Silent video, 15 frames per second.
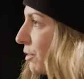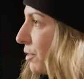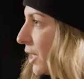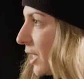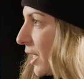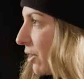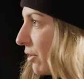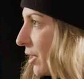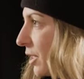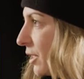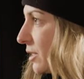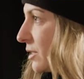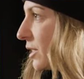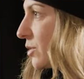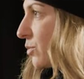thick
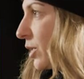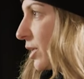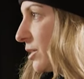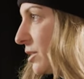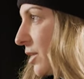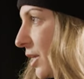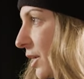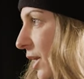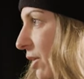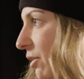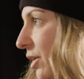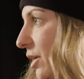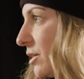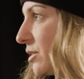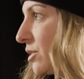areas as well as thin
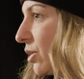areas.